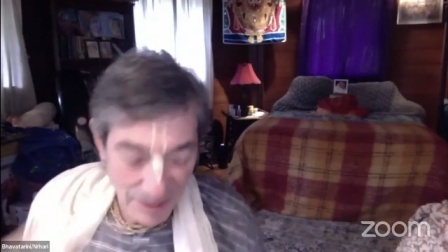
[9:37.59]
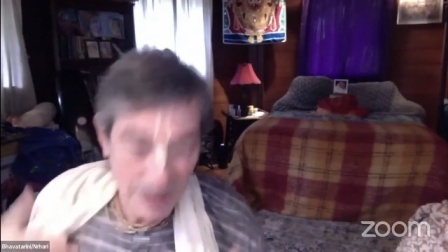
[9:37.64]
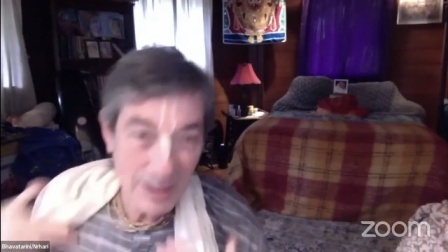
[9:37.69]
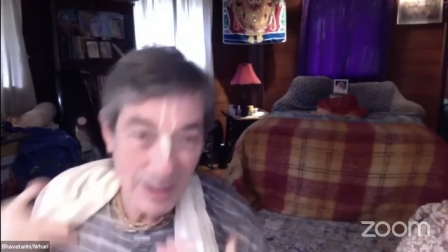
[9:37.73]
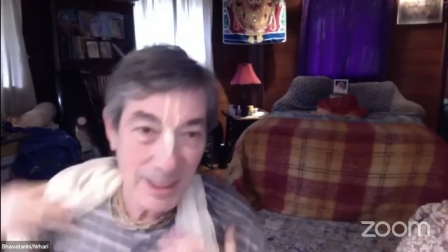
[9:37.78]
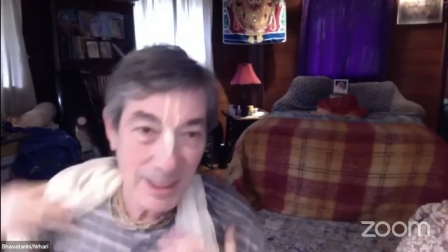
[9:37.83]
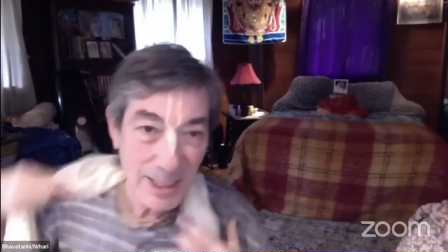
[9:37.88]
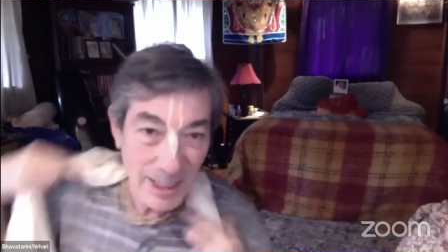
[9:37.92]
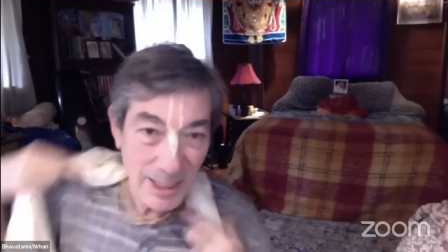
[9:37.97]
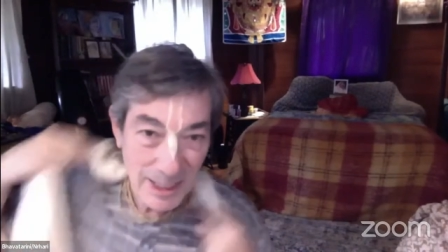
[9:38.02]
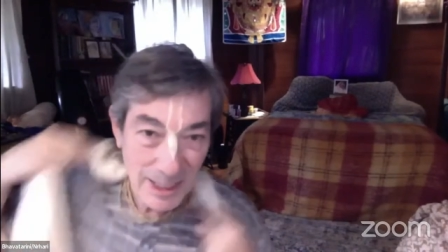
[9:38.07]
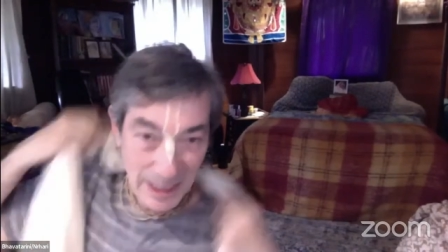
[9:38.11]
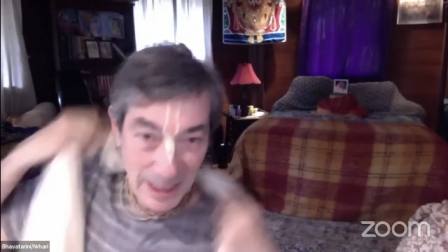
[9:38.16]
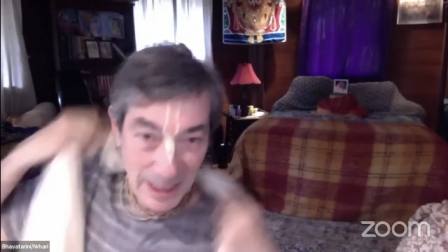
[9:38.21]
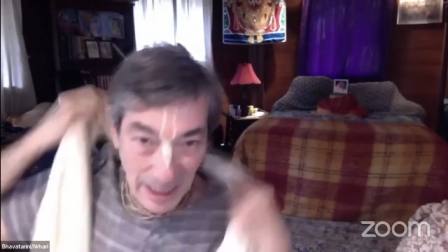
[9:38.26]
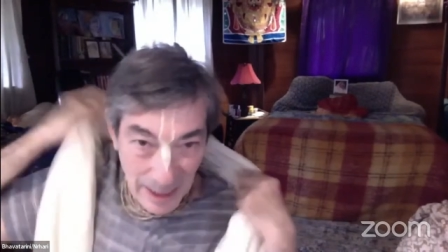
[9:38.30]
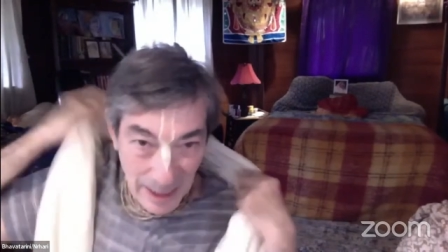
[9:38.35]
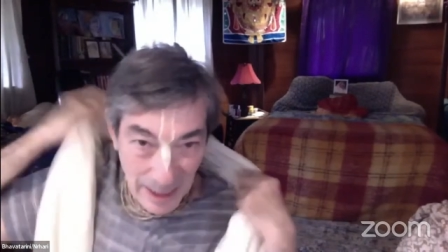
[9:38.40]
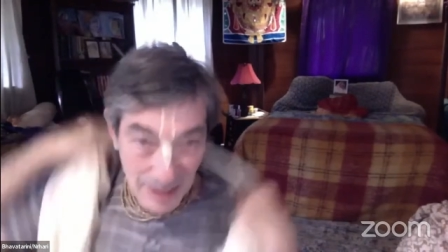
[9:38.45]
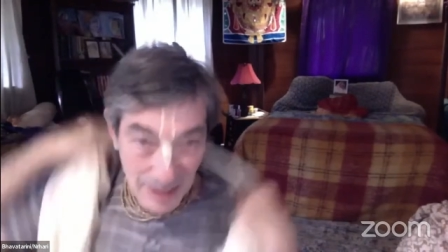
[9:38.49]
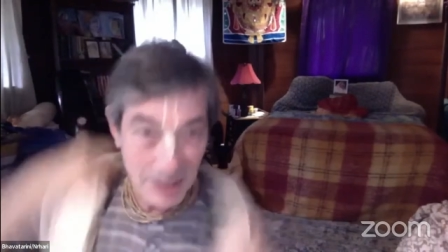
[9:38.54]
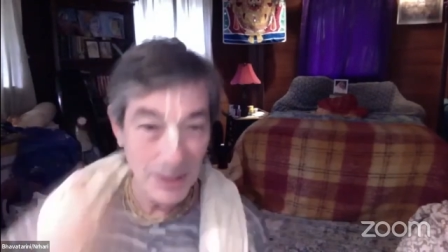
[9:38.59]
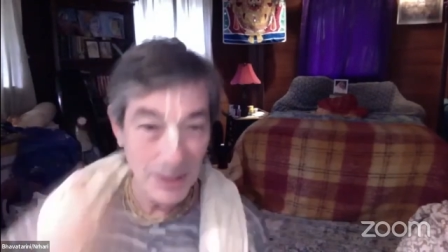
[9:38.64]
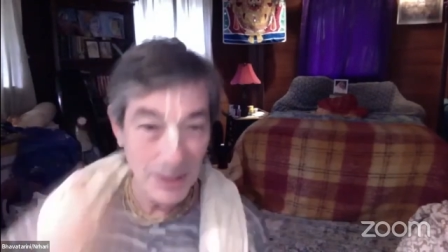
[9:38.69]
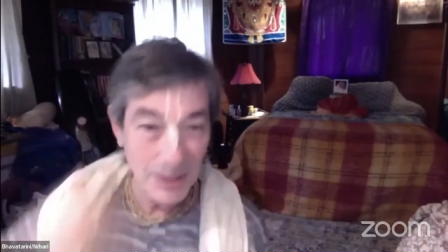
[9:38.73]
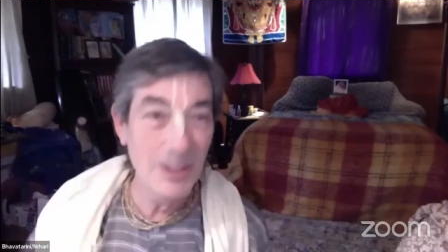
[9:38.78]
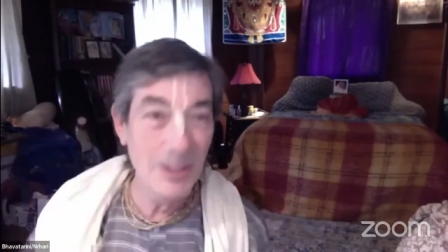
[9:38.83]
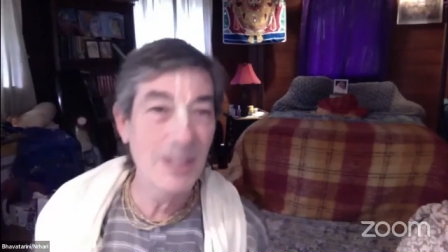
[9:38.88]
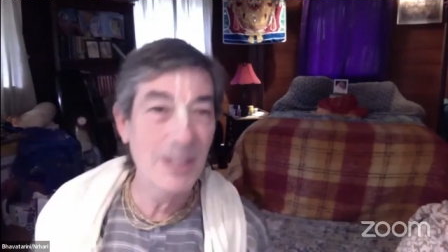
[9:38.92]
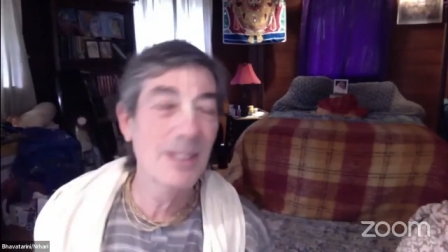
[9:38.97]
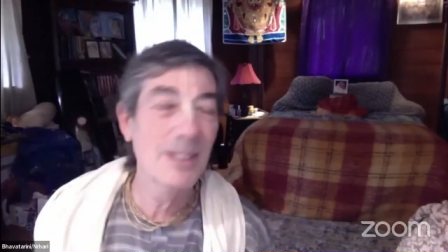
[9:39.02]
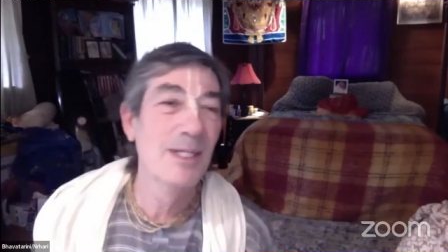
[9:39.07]
in such an
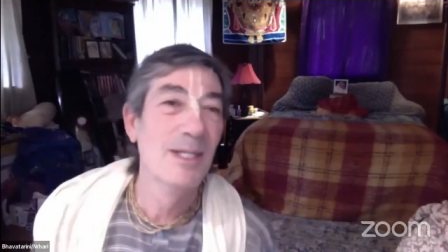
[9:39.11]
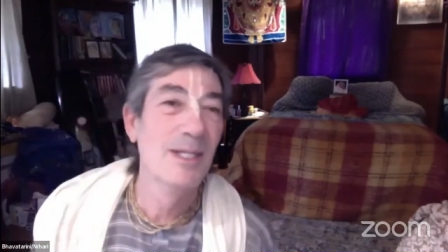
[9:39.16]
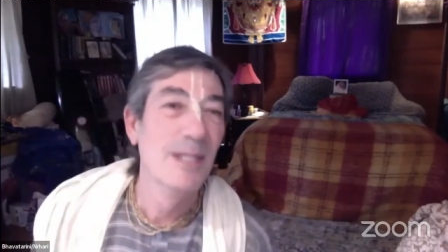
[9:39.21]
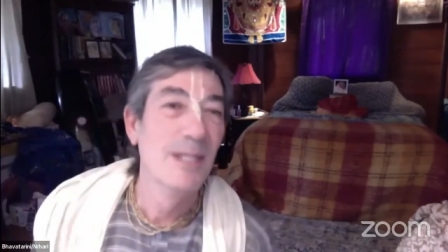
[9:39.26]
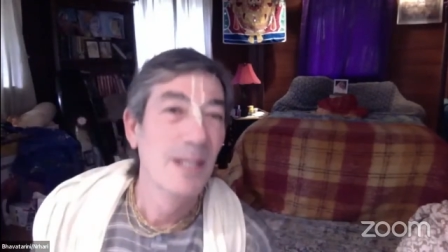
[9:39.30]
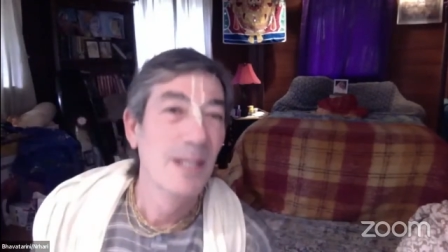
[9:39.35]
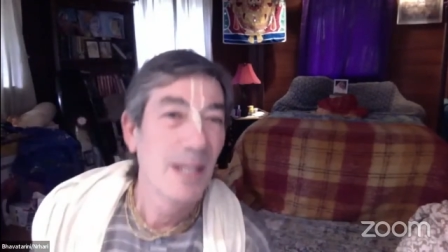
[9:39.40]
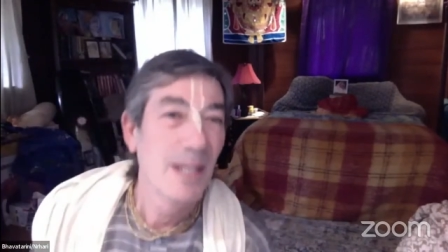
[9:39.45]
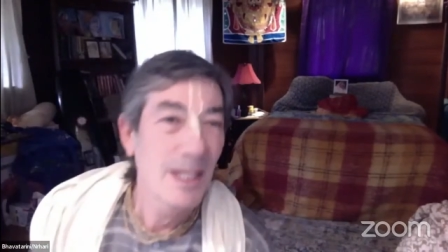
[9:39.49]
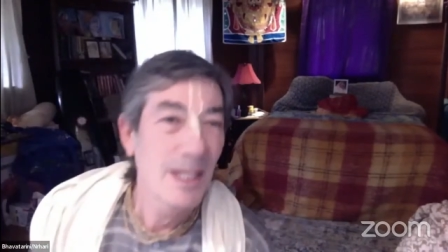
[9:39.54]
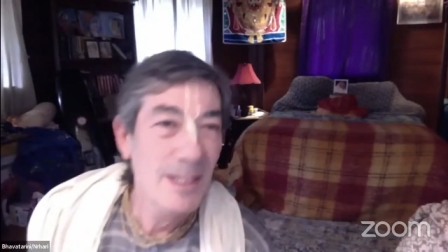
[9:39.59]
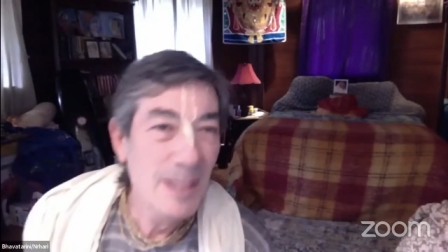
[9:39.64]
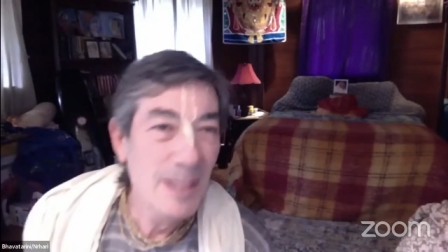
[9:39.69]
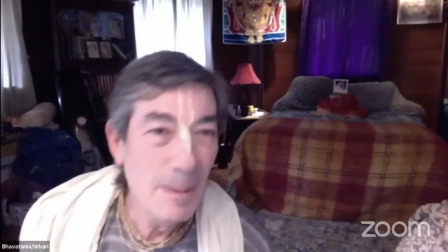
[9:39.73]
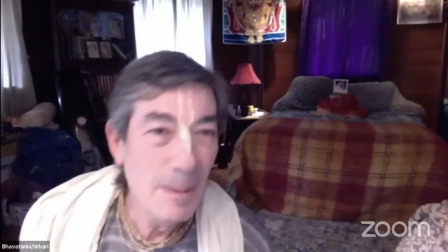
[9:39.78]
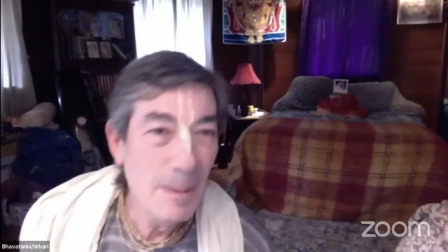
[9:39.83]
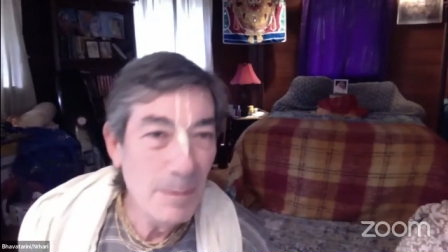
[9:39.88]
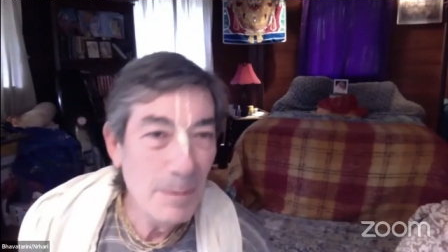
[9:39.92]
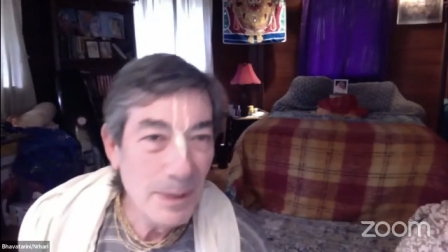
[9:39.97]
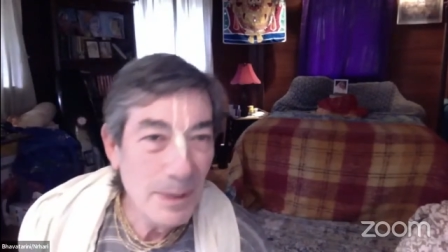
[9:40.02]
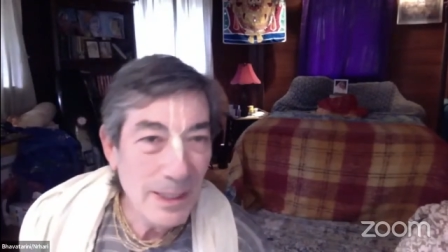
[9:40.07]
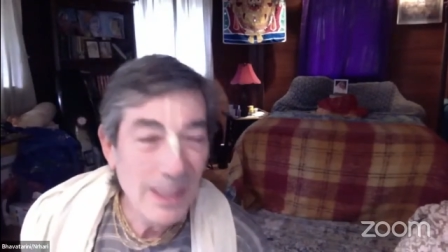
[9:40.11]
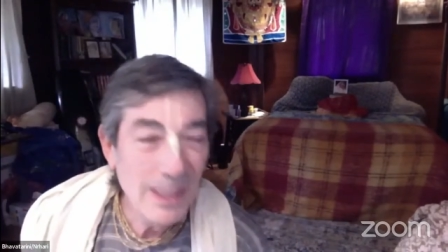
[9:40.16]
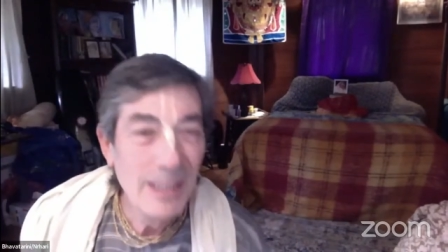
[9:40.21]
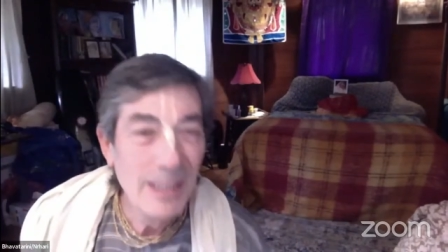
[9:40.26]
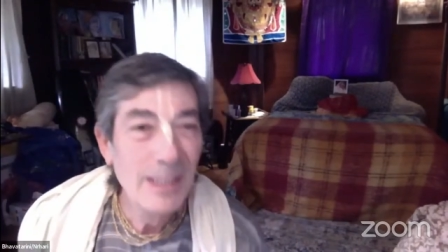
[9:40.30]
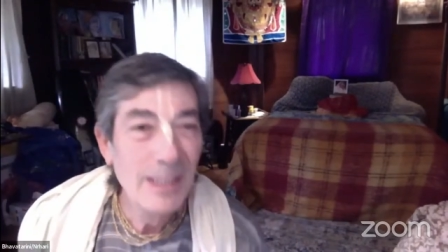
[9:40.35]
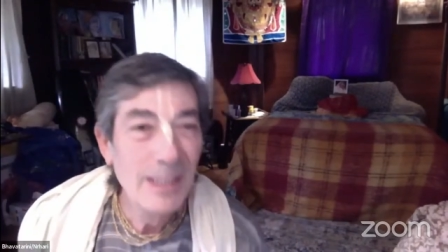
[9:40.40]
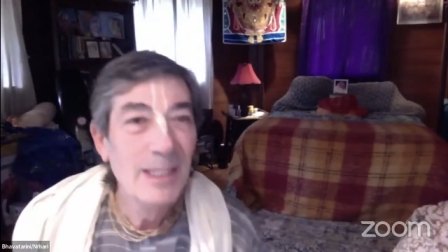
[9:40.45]
illustrious assembly